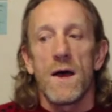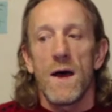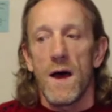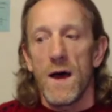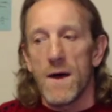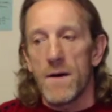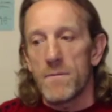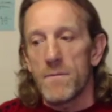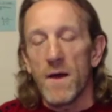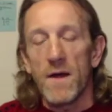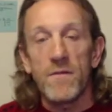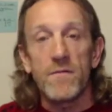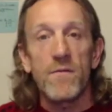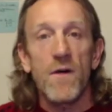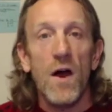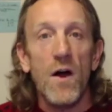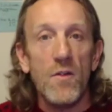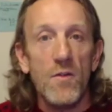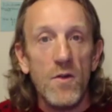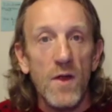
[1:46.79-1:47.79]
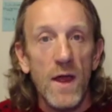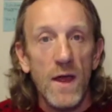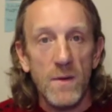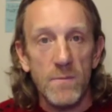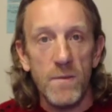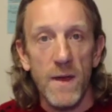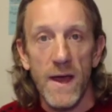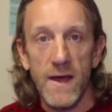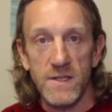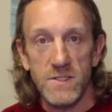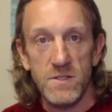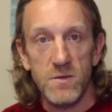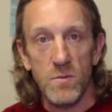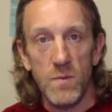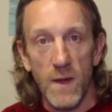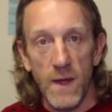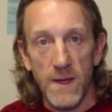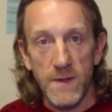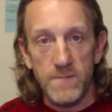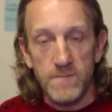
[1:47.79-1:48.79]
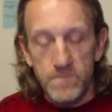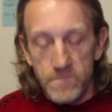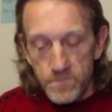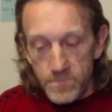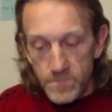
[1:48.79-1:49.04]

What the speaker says: my father had passed away.